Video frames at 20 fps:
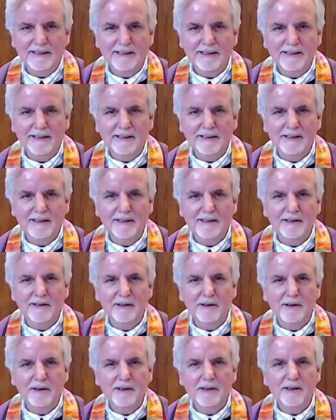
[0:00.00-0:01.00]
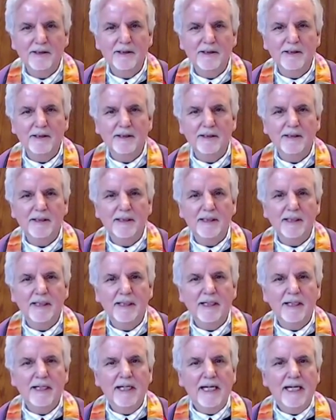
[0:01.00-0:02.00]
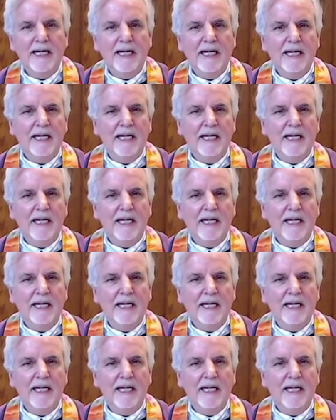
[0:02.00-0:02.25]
No one is speaking in this clip.